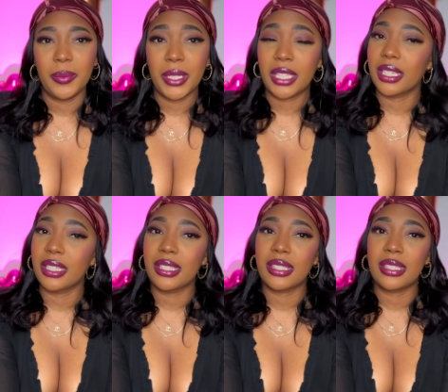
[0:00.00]

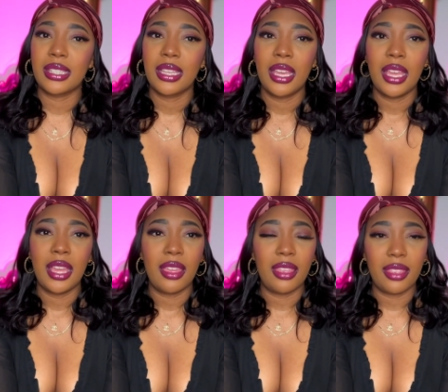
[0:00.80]
Because
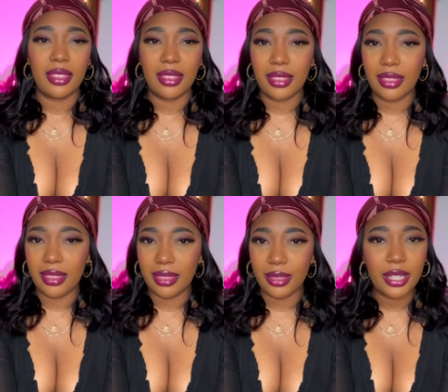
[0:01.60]

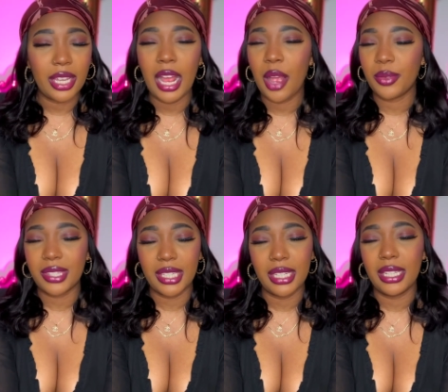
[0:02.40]
look at how
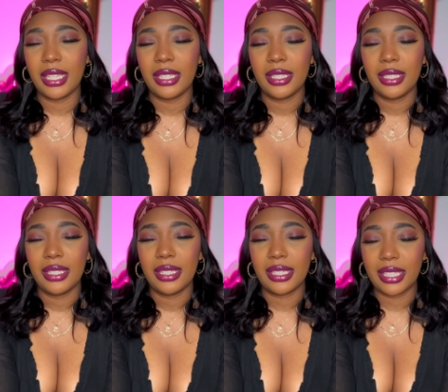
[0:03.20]
skinny
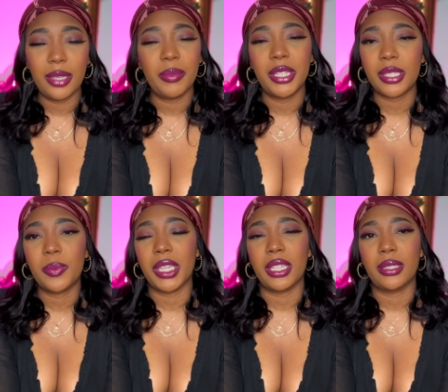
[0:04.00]
Kim has
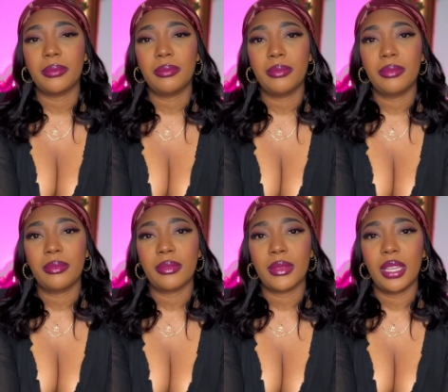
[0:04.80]
been.
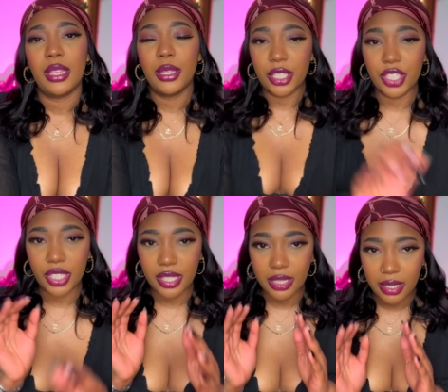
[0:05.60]
Look,
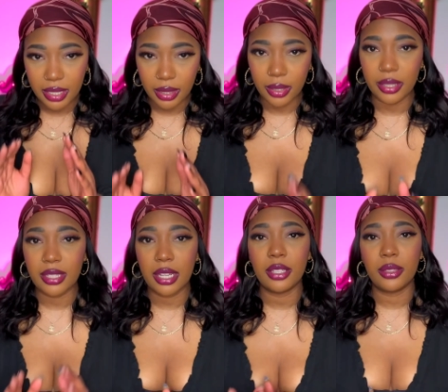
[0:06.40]
just
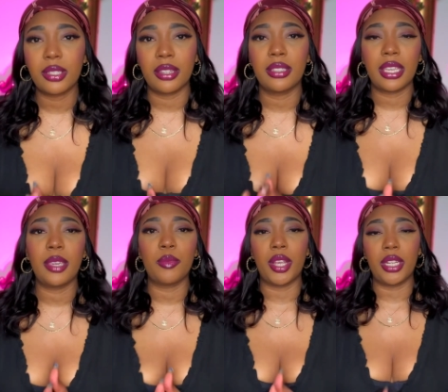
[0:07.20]
take a look at
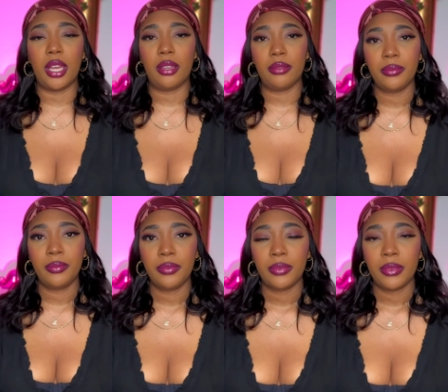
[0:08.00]
Kim right now.
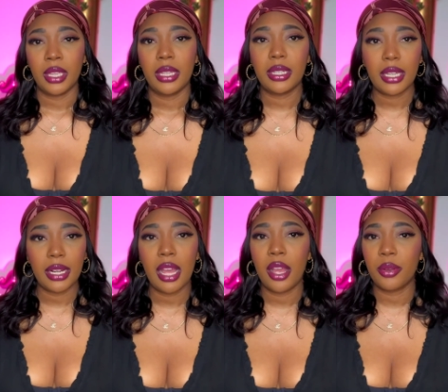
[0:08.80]
Look at
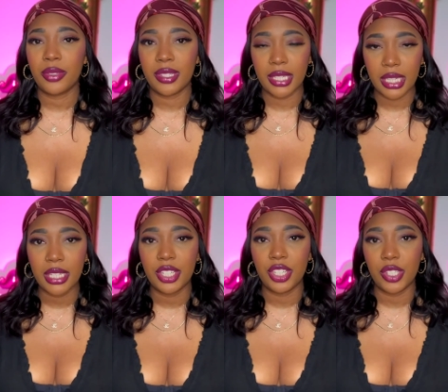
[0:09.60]
how
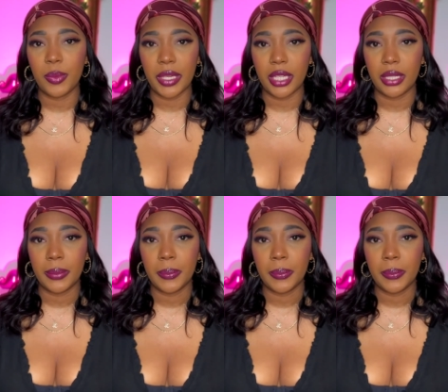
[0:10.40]
skinny she's been.